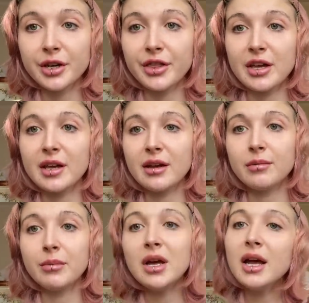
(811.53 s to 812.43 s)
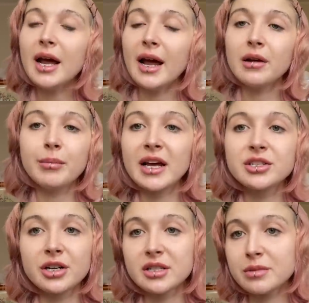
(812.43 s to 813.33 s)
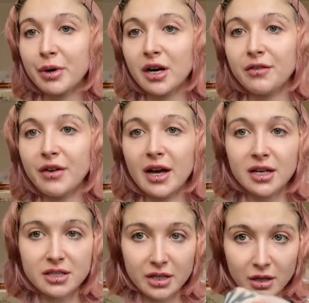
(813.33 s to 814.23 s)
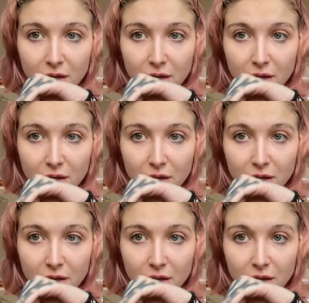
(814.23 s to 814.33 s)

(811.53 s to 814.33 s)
theme and make sure it's perfect.